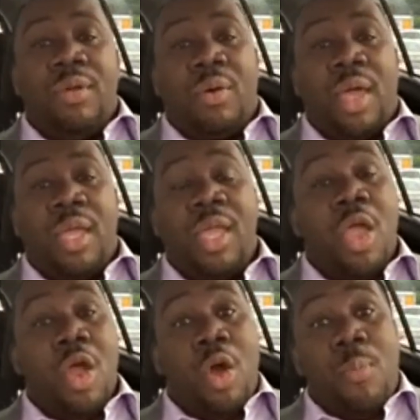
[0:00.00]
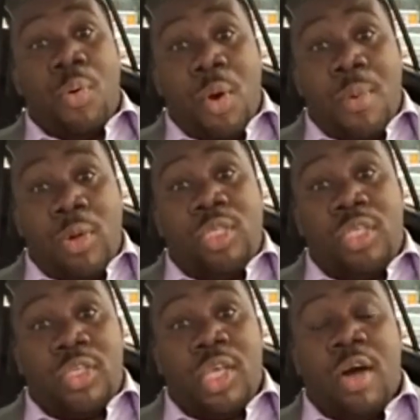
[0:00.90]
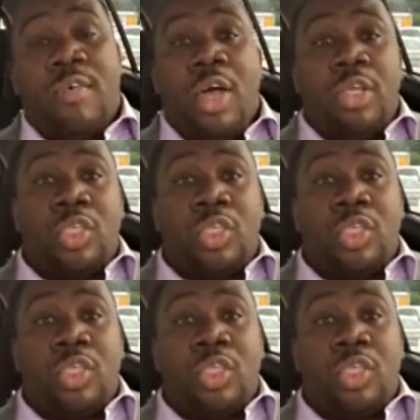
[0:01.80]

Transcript: Okay? Promote yourself.